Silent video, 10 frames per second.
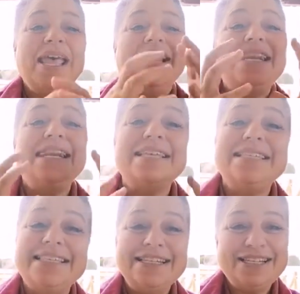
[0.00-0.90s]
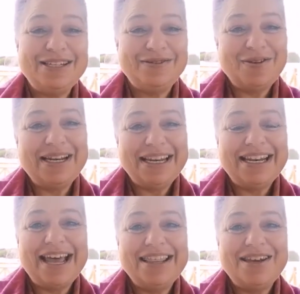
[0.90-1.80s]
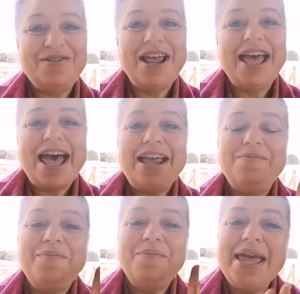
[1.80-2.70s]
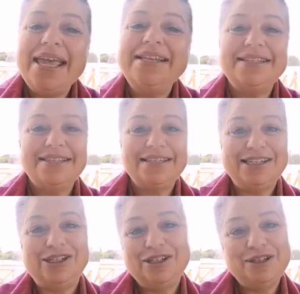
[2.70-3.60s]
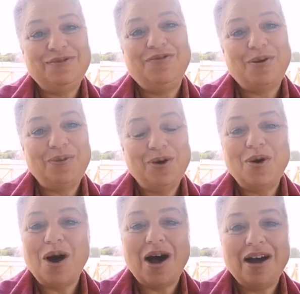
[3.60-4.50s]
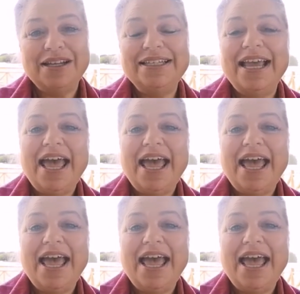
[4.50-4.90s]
listen to one another, and make decisions from your heart.